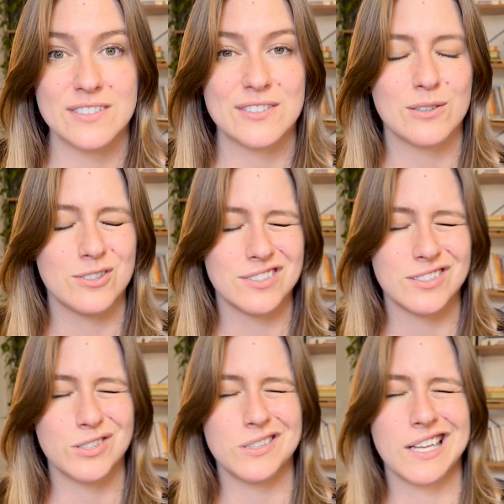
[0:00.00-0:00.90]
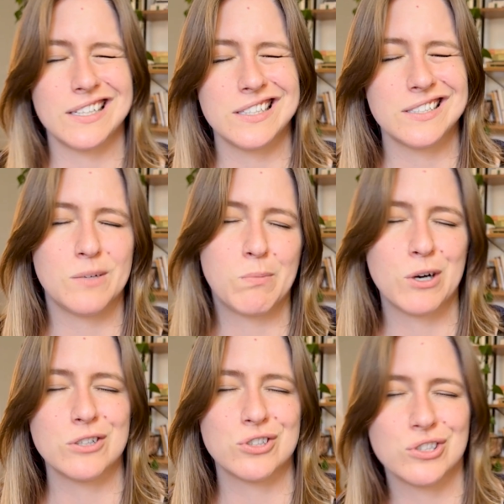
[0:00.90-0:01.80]
So just do that little
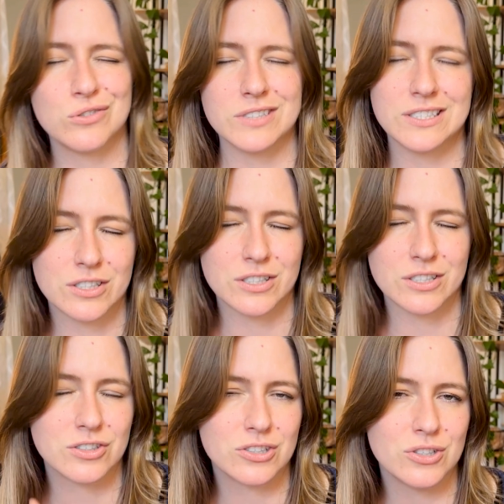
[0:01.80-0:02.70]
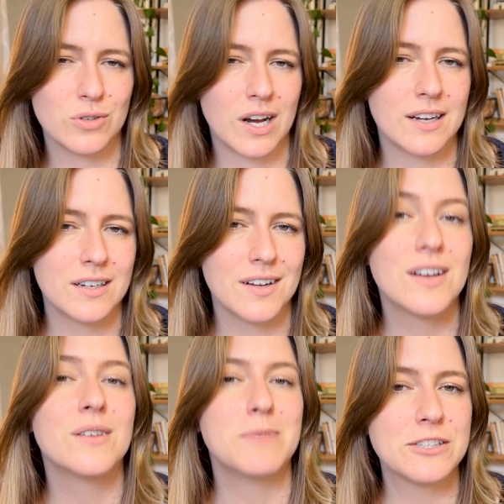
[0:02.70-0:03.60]
personal research to uh,
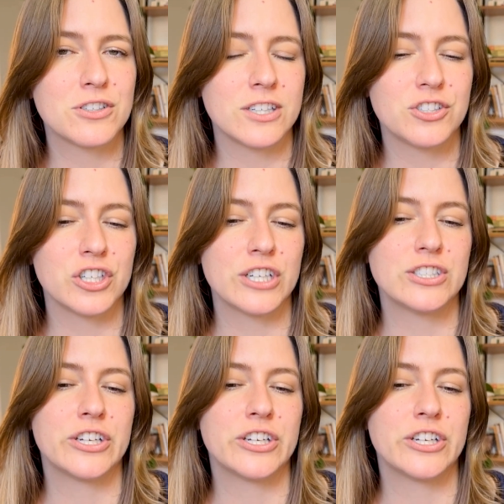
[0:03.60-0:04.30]
make sure that you're good to